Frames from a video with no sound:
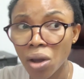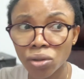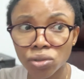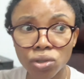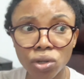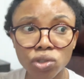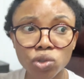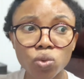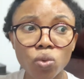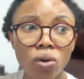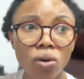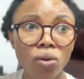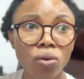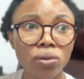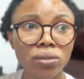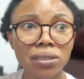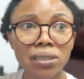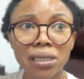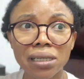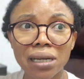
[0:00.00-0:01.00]
Just one
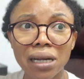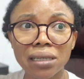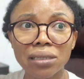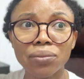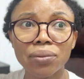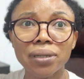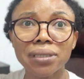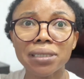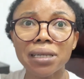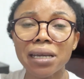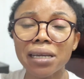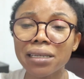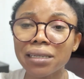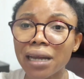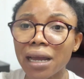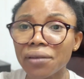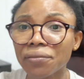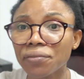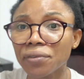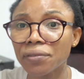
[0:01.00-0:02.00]
container, they were saying
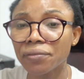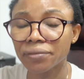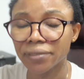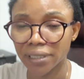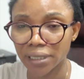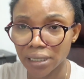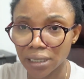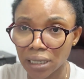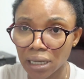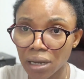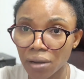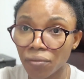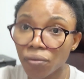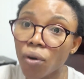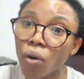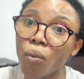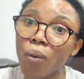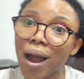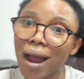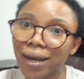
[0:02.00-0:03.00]
950
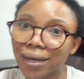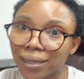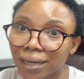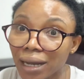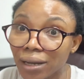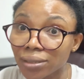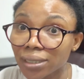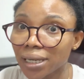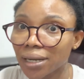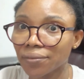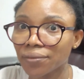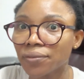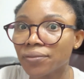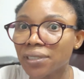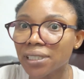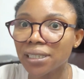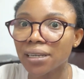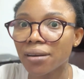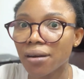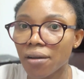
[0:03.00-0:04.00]
for one,
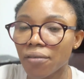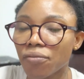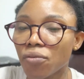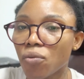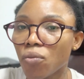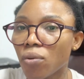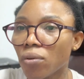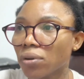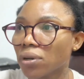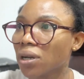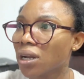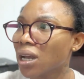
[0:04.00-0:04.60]
950 naira for one.